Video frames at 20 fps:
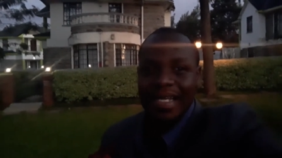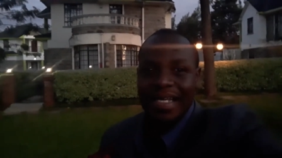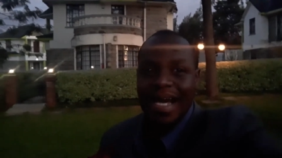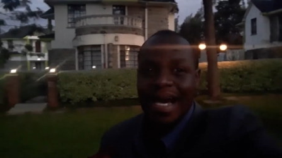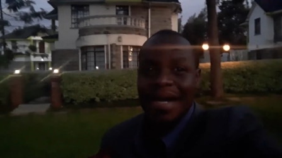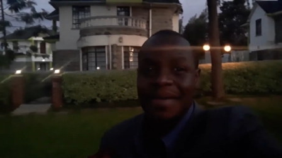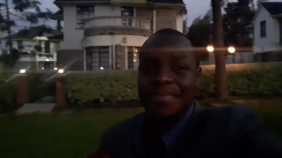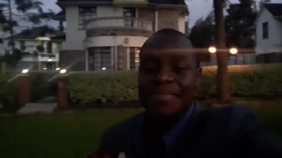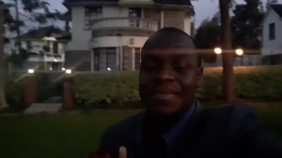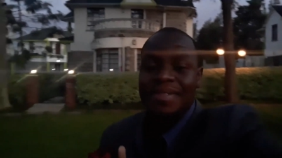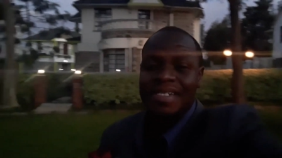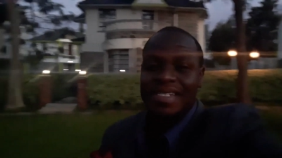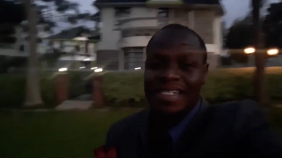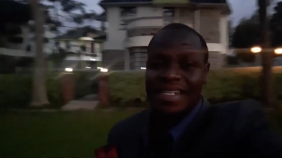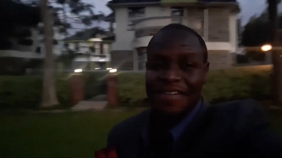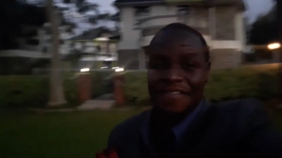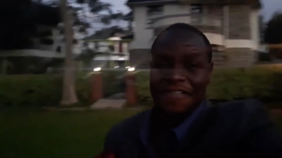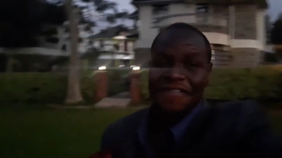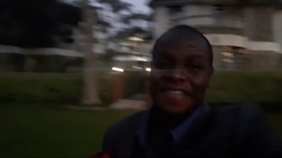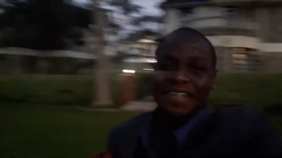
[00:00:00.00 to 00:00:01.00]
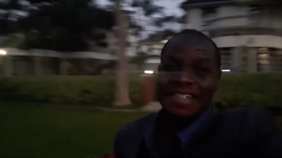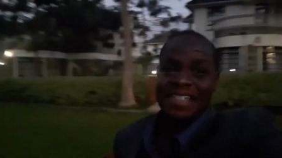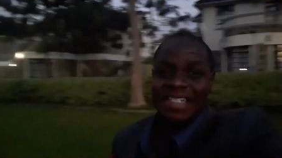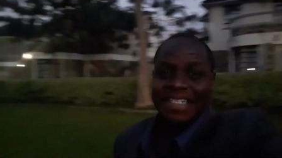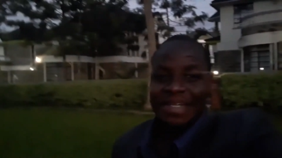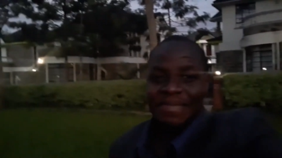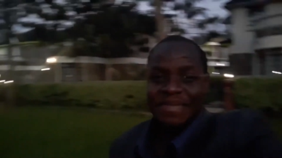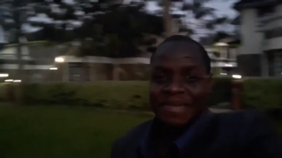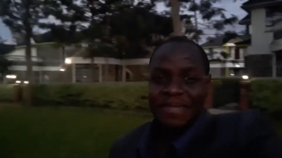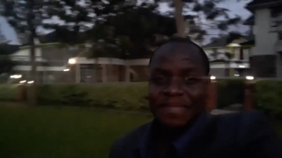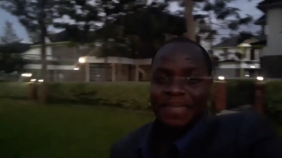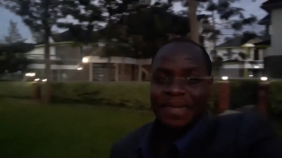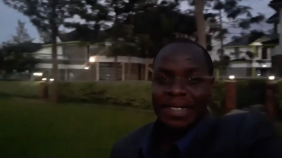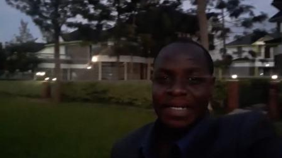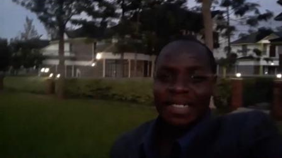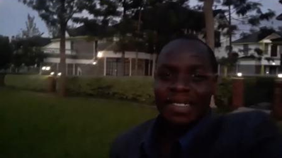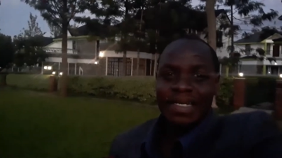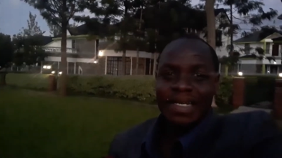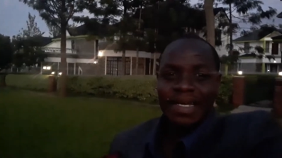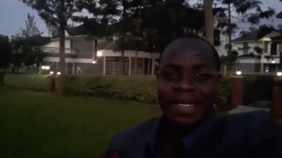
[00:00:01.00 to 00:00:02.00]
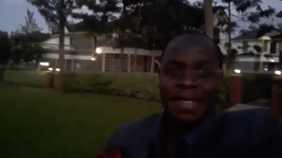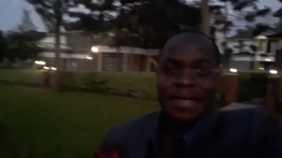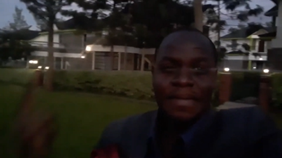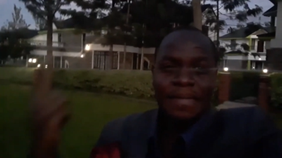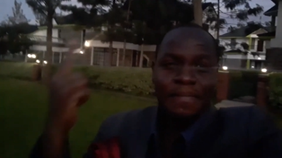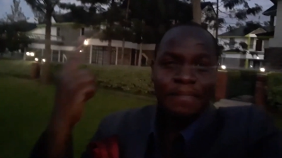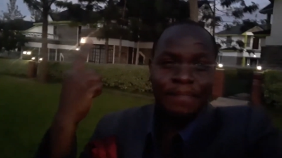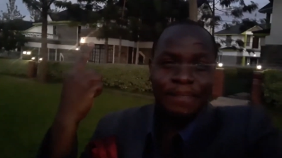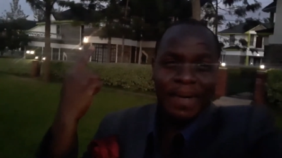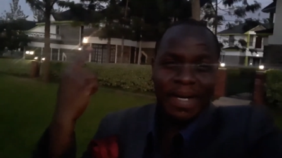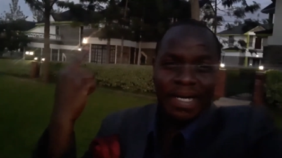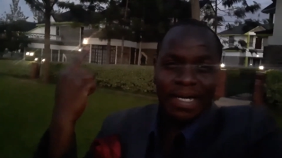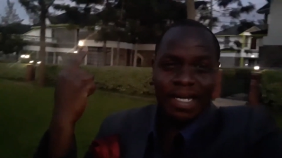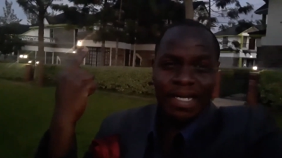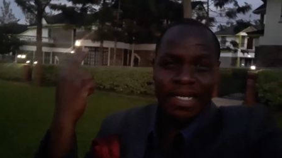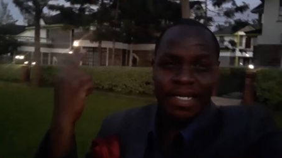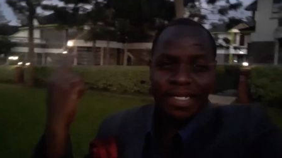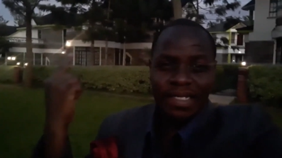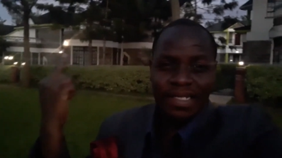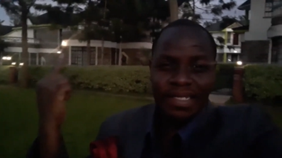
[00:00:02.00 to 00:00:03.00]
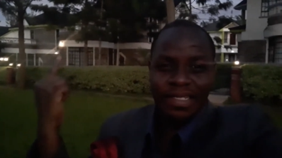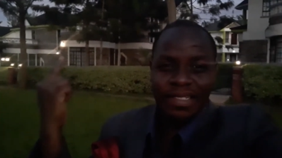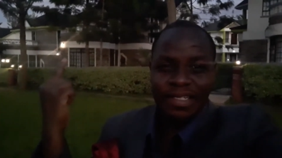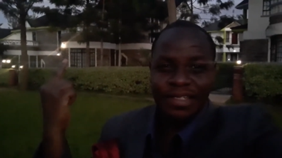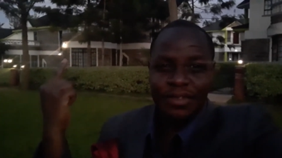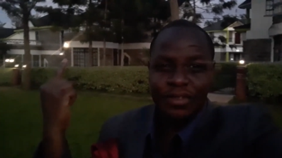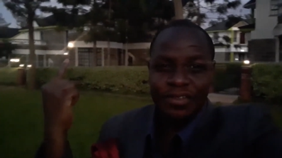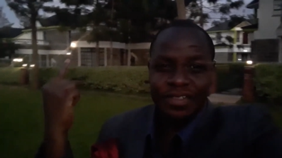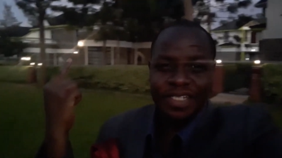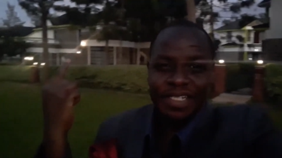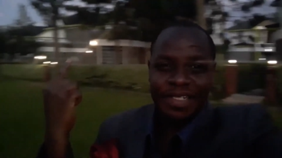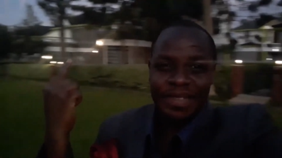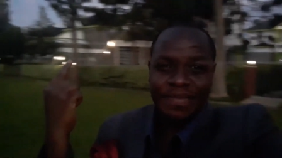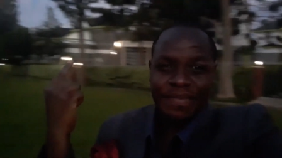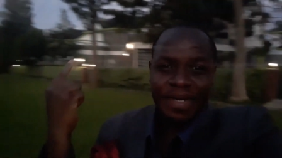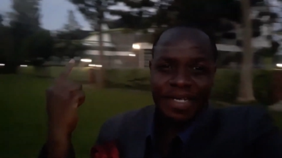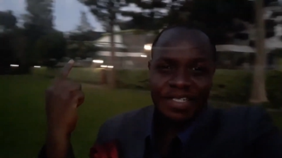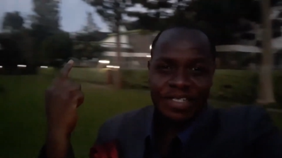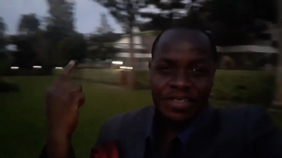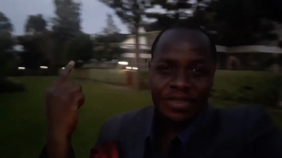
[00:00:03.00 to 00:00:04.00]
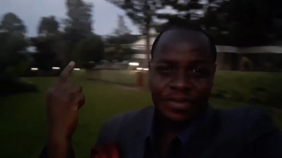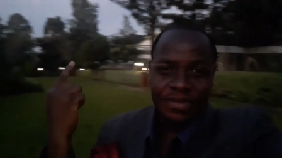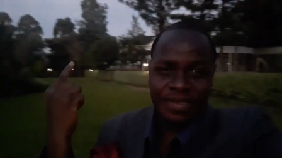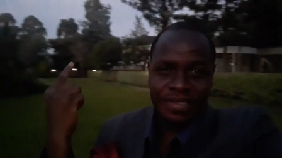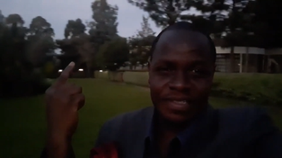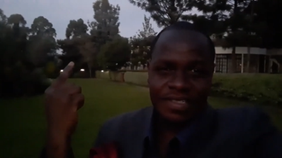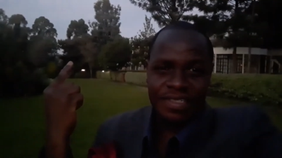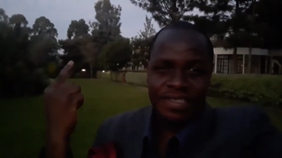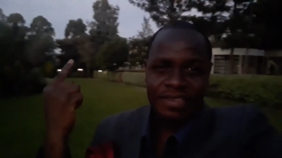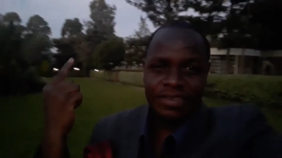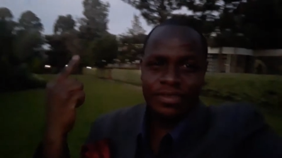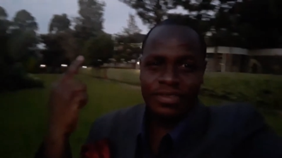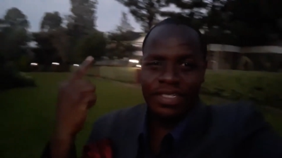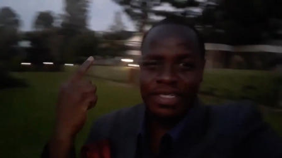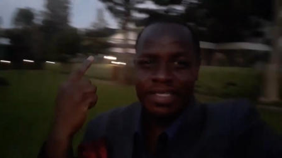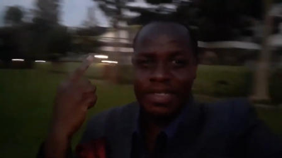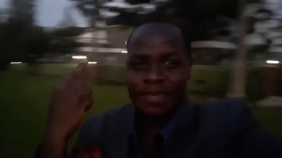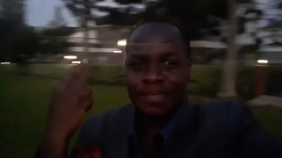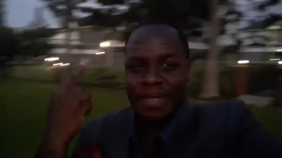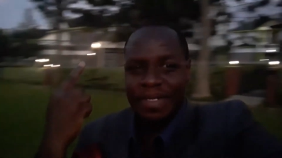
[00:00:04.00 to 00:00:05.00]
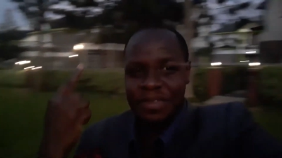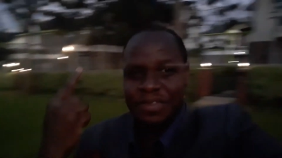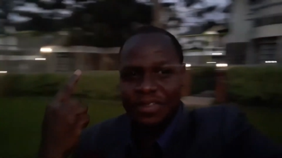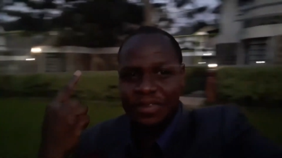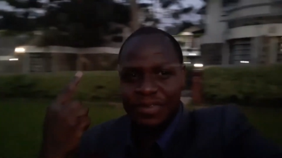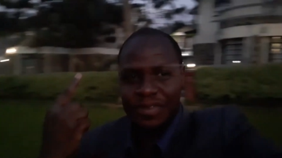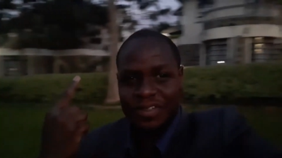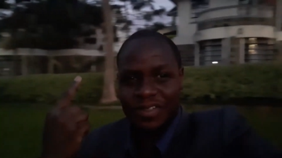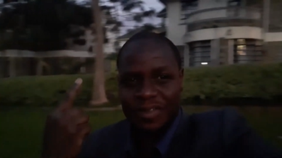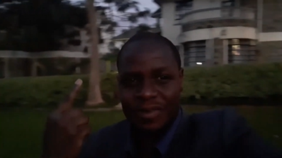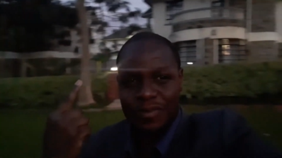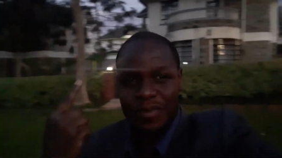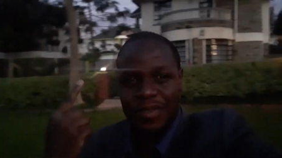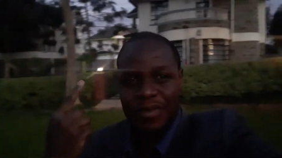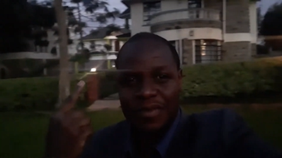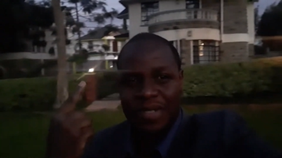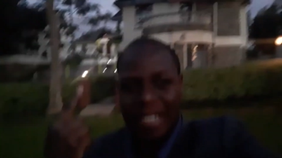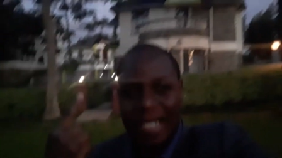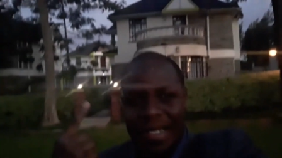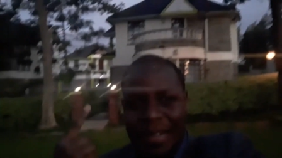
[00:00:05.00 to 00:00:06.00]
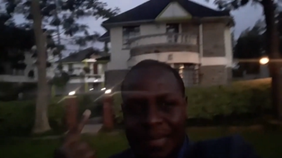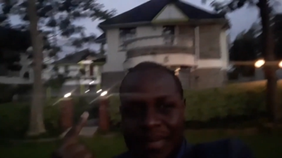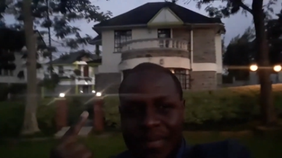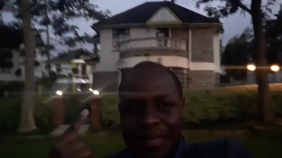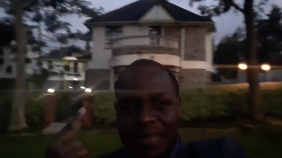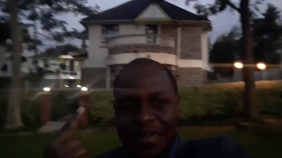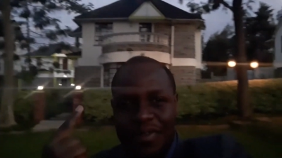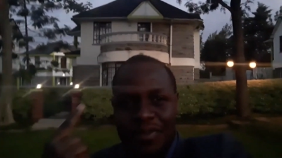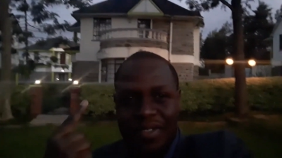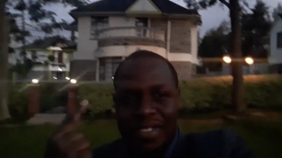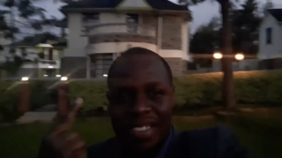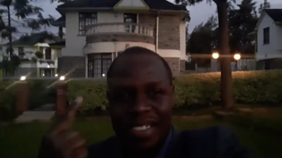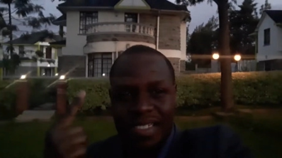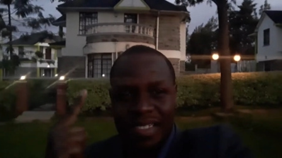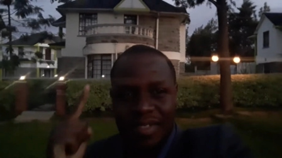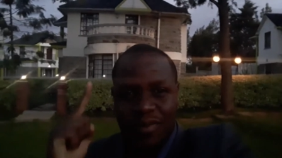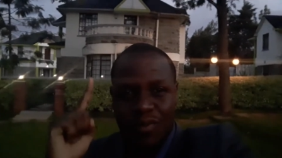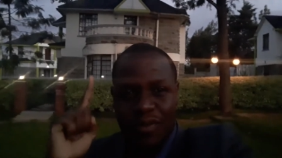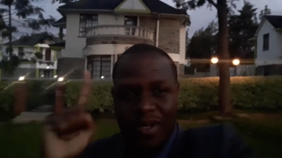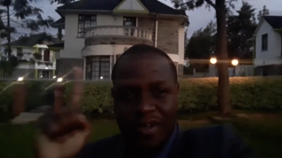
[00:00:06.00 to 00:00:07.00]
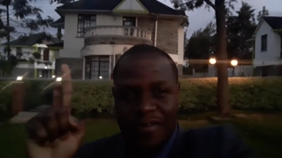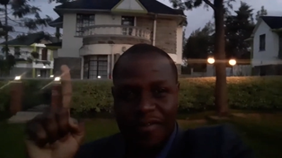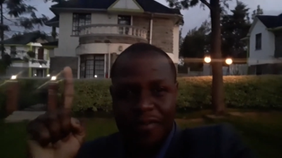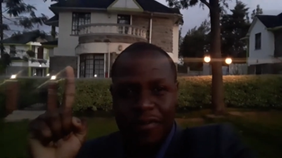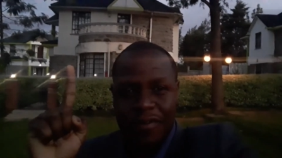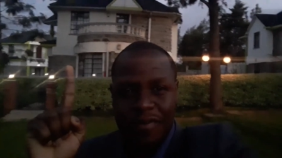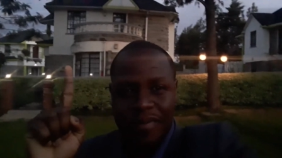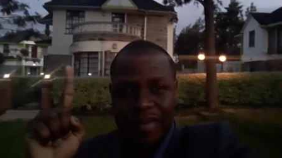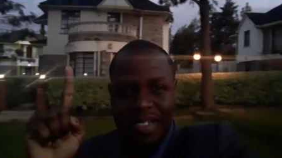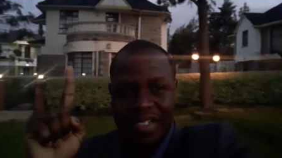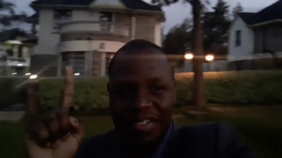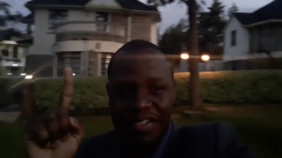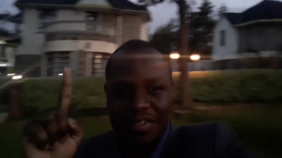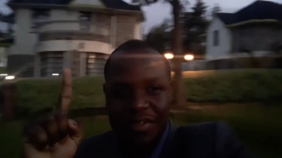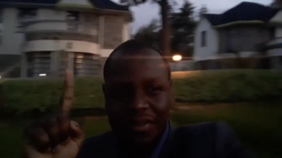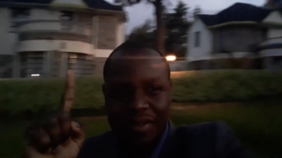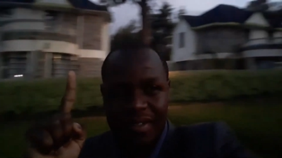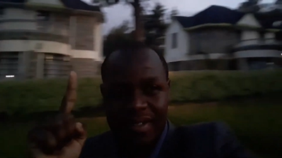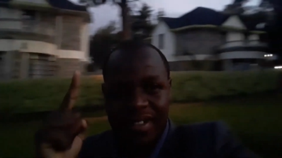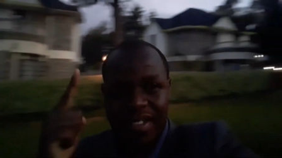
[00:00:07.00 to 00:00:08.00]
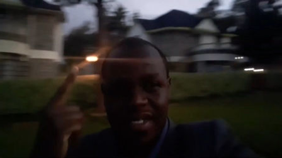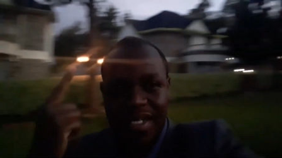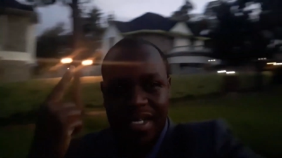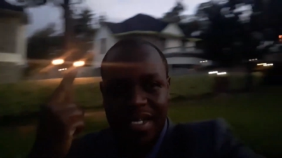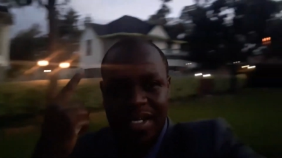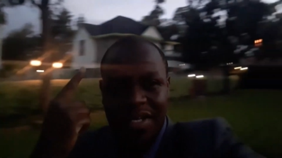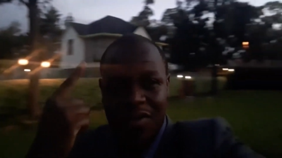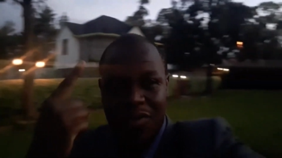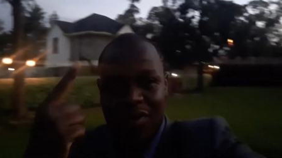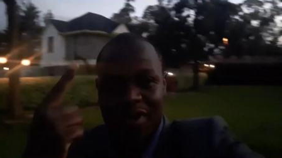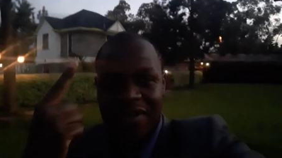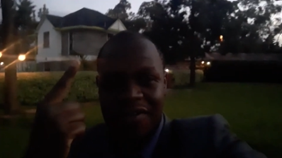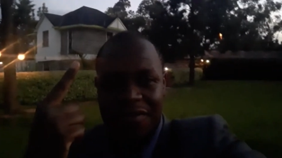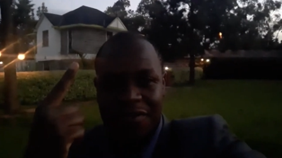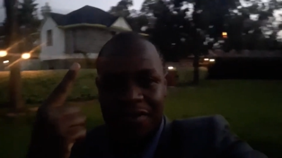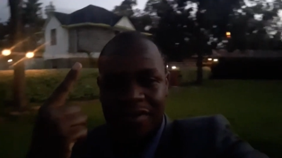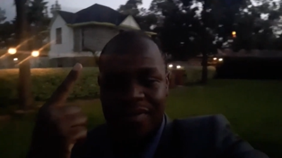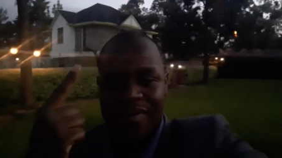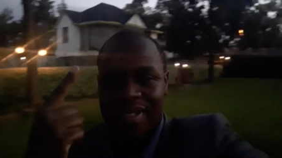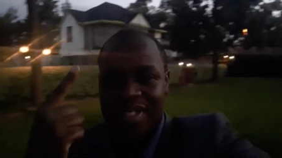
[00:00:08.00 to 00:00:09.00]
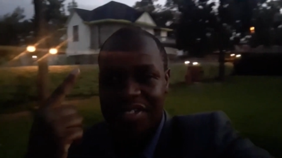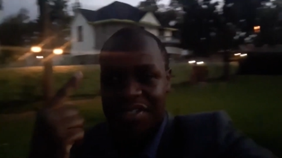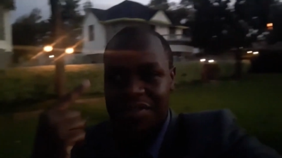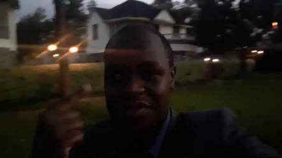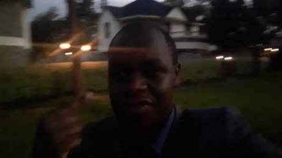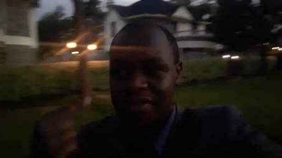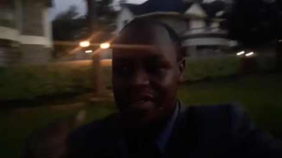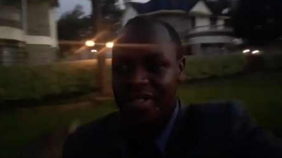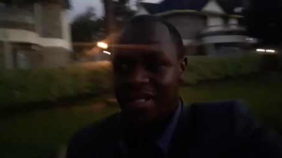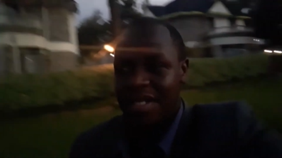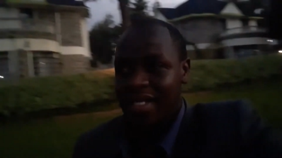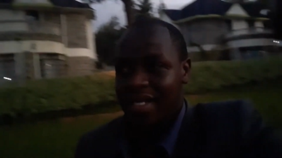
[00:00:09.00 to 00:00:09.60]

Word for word: i'm definitely coming back back those are the mansions those are the mansions when you come you get one full mansion one full mansion